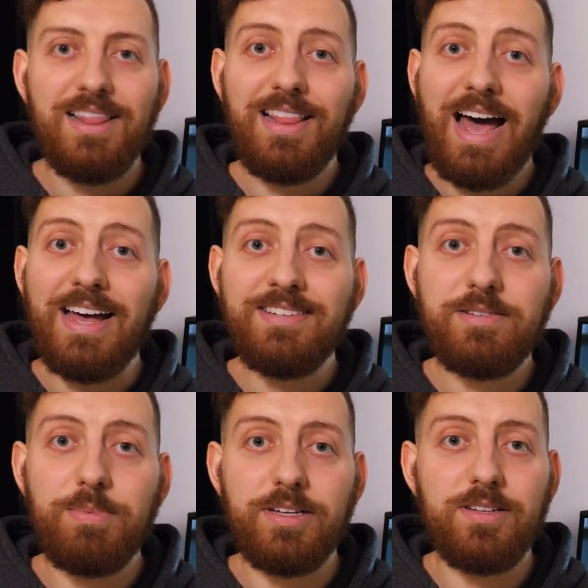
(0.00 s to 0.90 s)

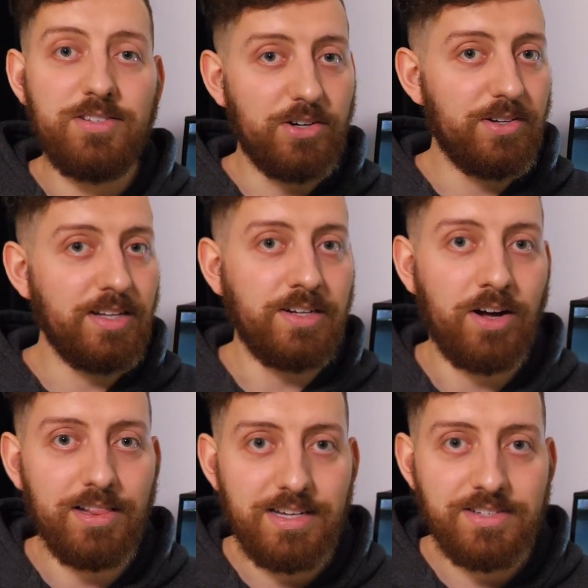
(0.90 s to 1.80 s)
Last, but certainly
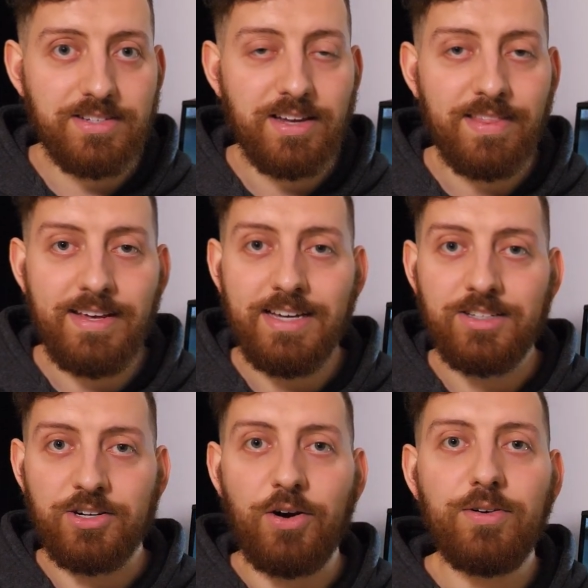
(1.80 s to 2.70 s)
not least, the
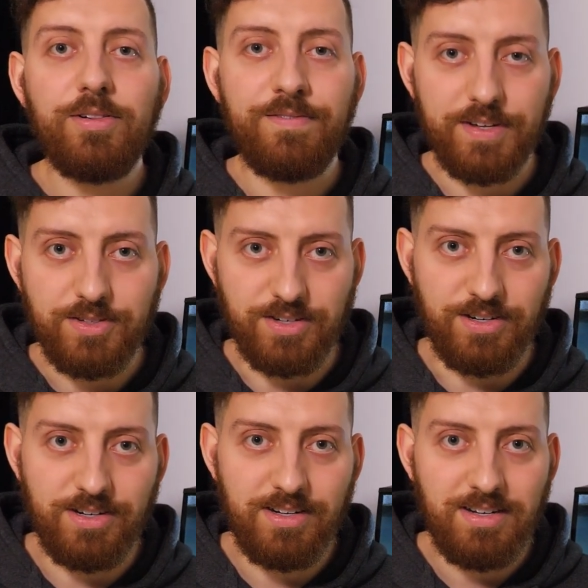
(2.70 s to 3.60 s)
internal
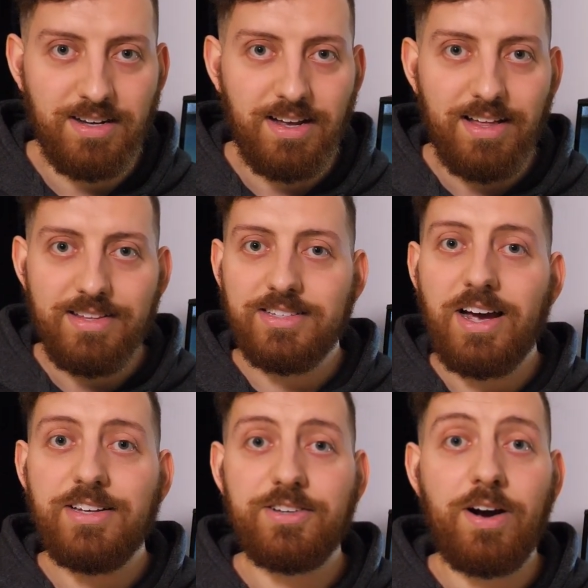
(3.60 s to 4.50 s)
filter. These
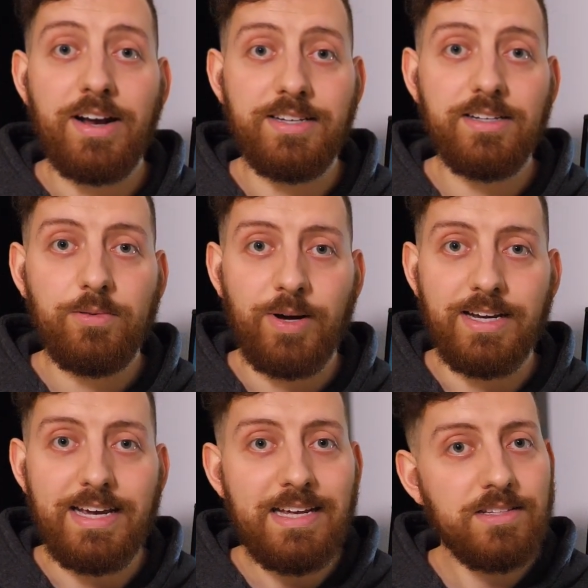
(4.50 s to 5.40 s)
guys are ideal
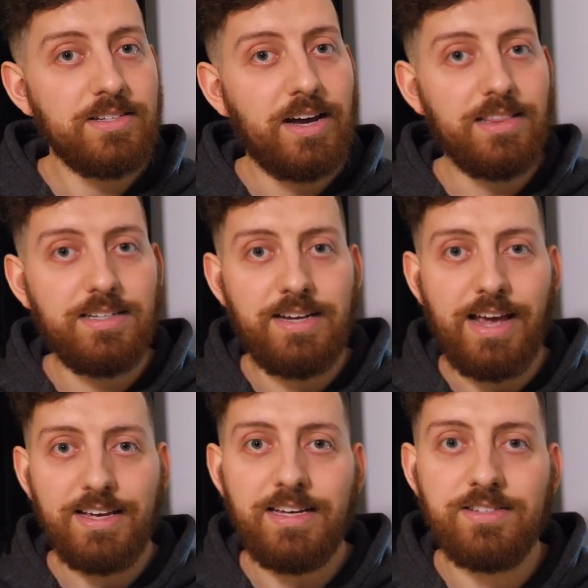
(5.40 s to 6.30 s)
when inside the
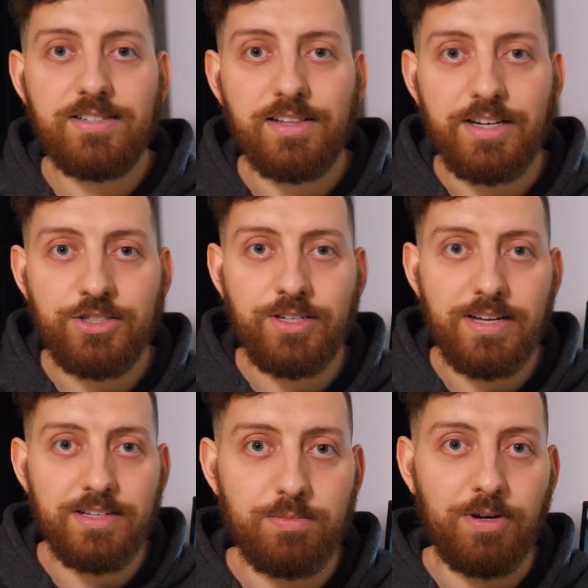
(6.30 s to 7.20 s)
tank installation
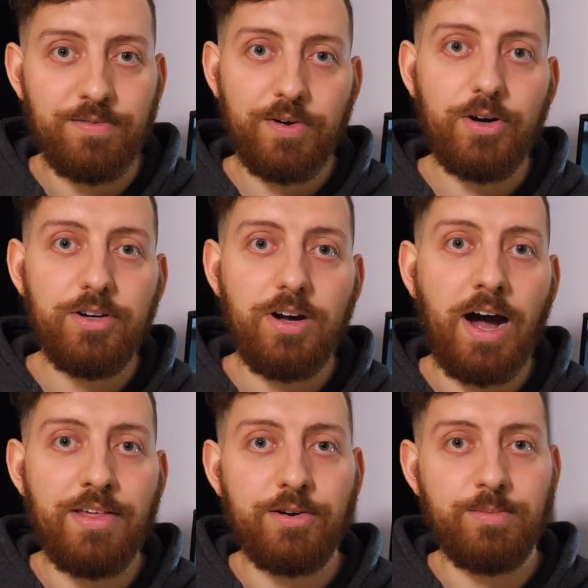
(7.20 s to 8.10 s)
preferred,
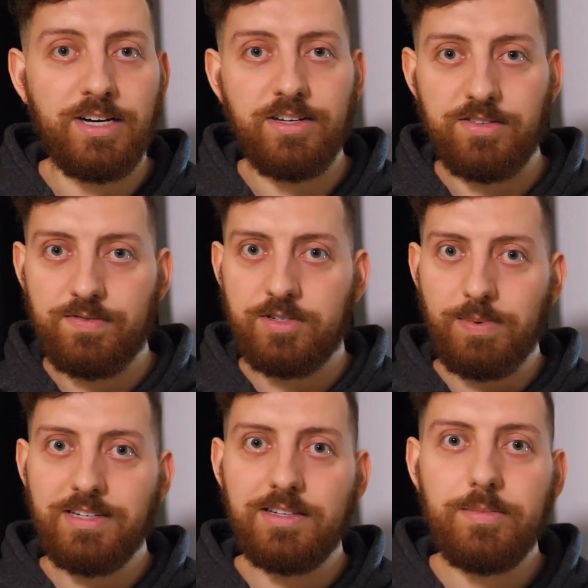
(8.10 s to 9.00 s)
either because of
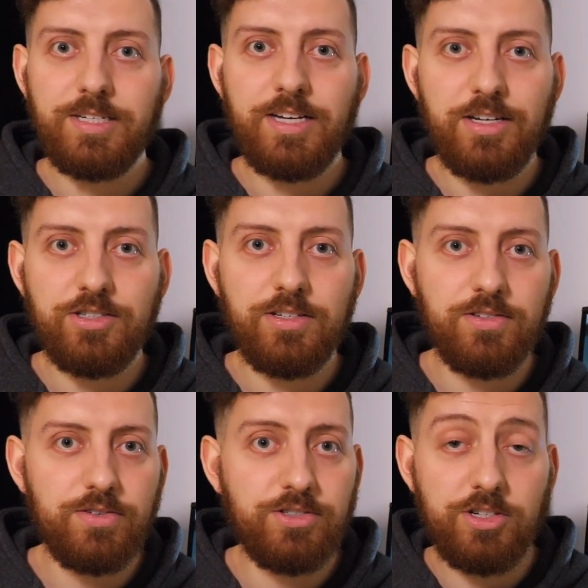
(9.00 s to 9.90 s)
space
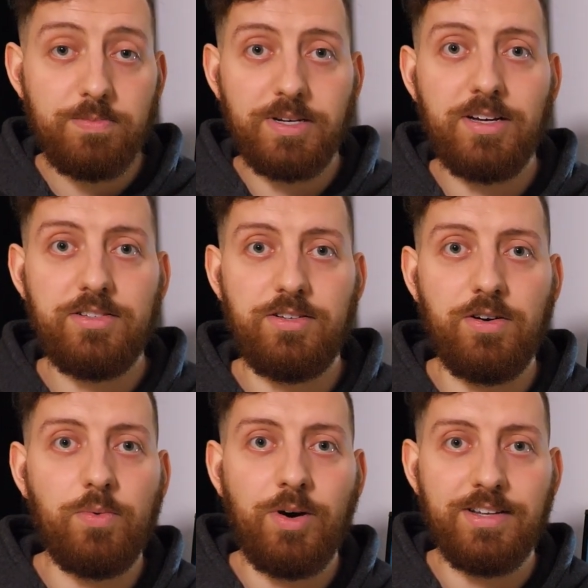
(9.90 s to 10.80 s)
limitations or just because you
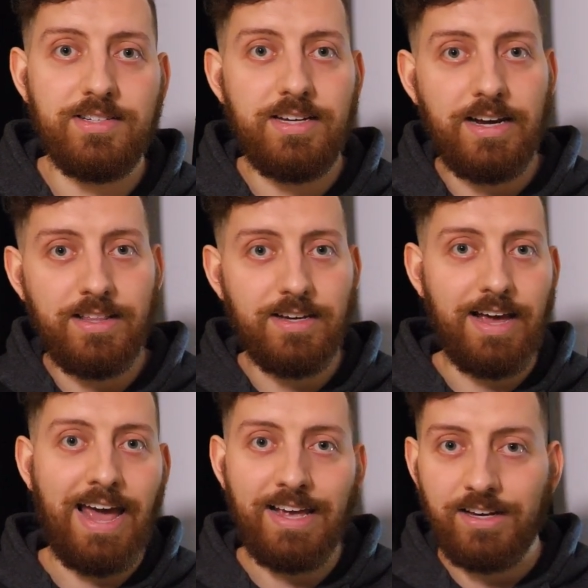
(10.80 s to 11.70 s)
don't want to see anything
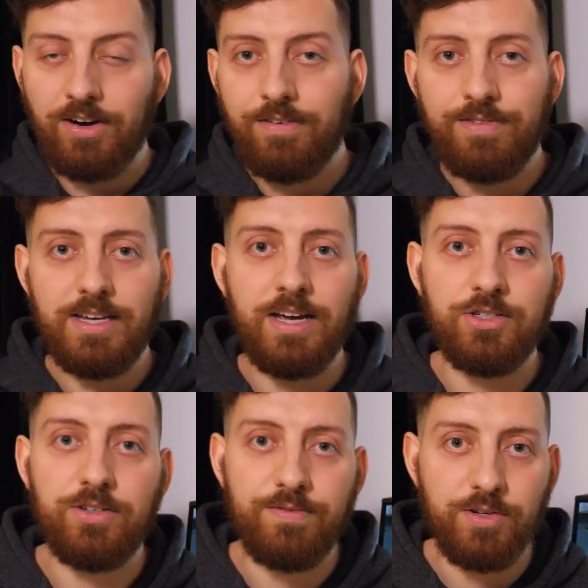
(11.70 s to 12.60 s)
hanging off the
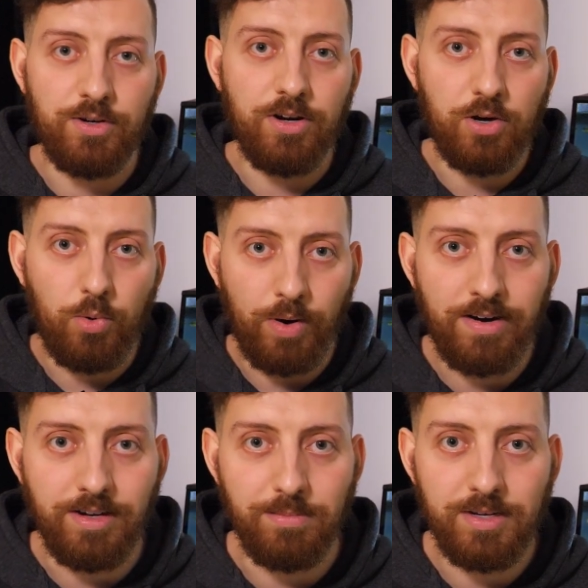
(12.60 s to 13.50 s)
edge of your
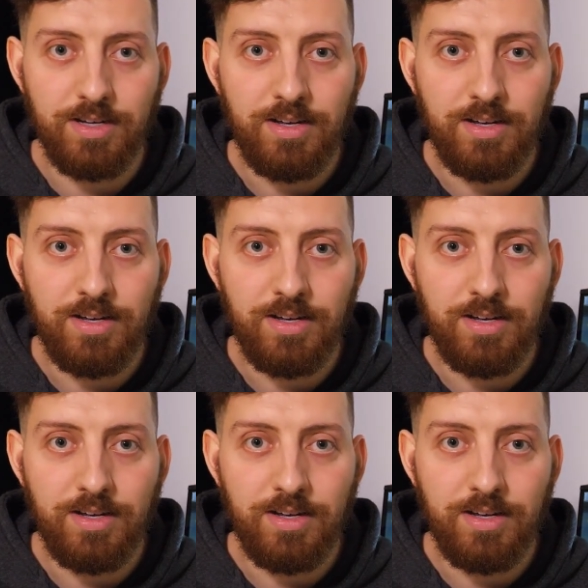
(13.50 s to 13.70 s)
aquarium.